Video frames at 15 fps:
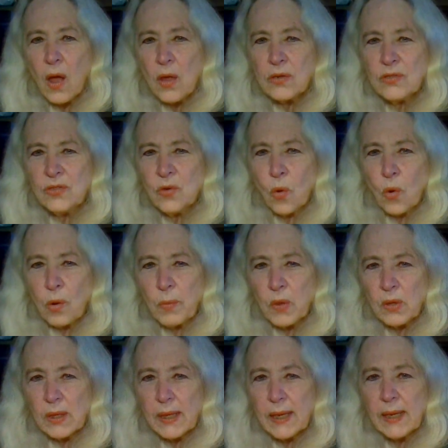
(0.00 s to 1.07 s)

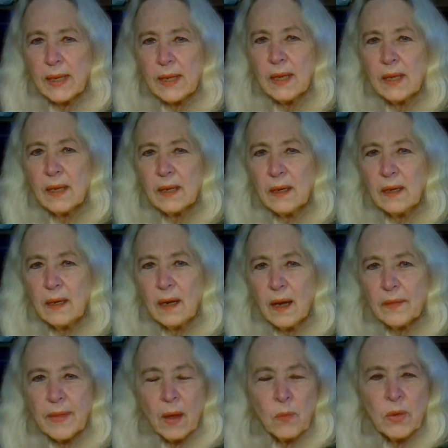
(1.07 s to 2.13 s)
normally,
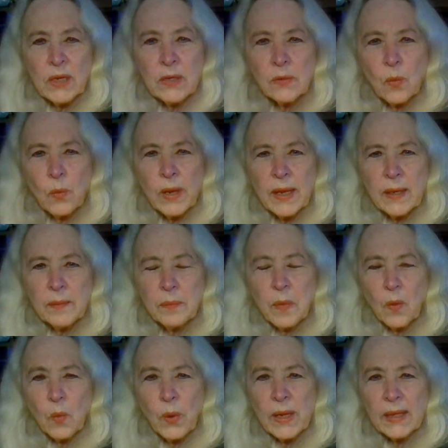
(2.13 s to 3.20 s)
that
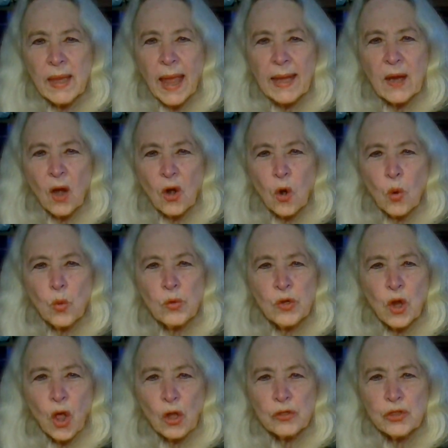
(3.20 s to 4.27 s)
we like our own
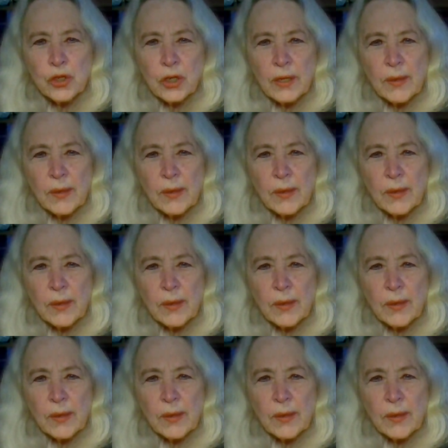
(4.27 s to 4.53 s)
culture,